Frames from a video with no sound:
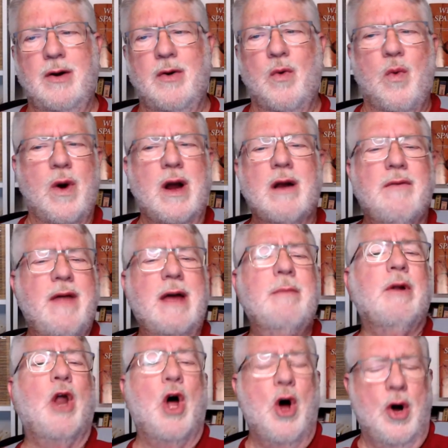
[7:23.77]
where they
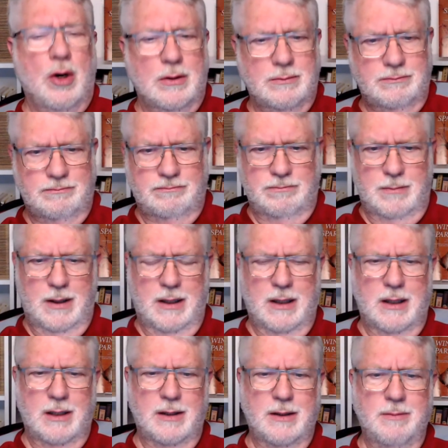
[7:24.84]
belong,
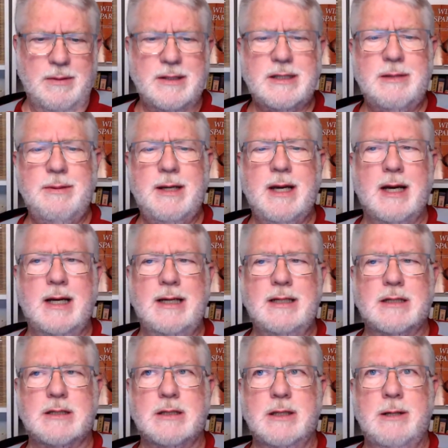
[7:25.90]
Mississippi
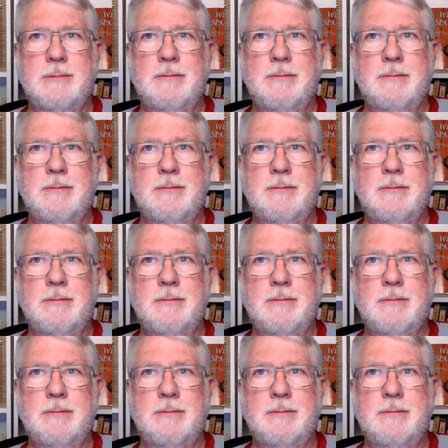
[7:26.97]
kites